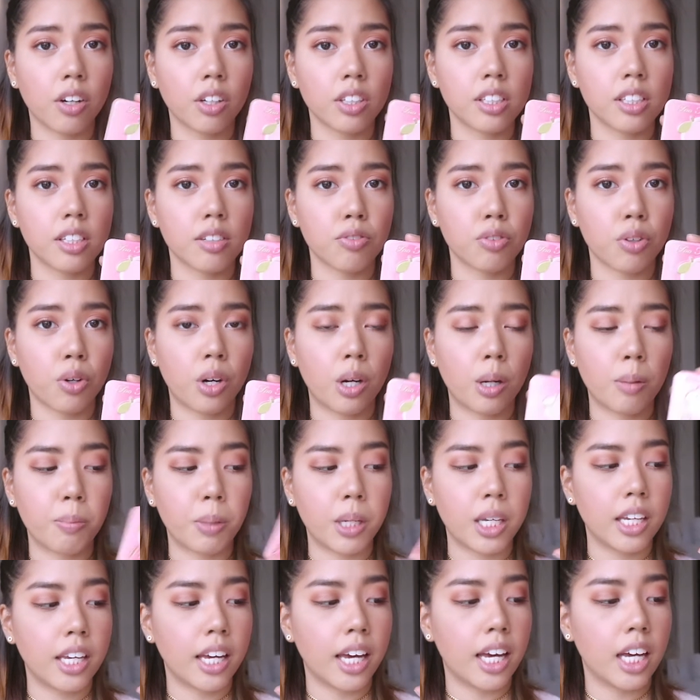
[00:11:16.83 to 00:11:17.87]
on Sephora
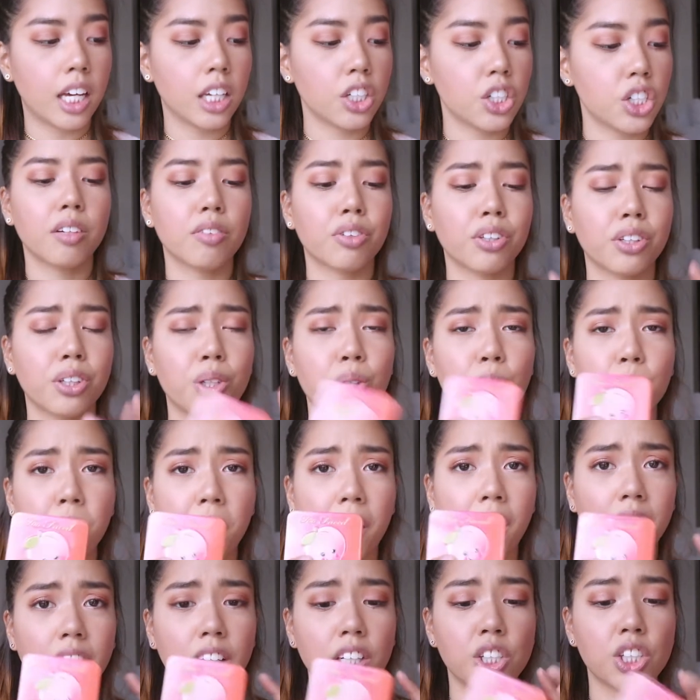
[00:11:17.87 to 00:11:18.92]
PH for the cute
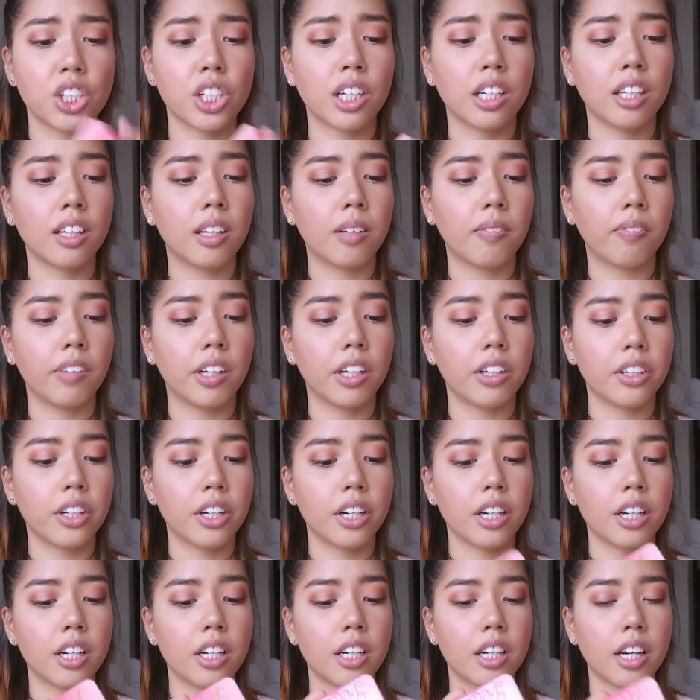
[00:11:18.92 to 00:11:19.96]
packaging, the
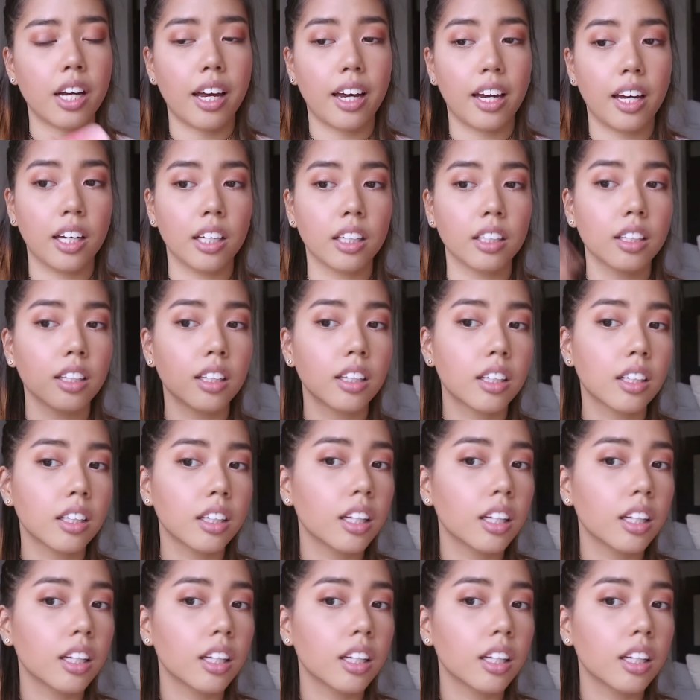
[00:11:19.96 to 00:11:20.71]
mirror, and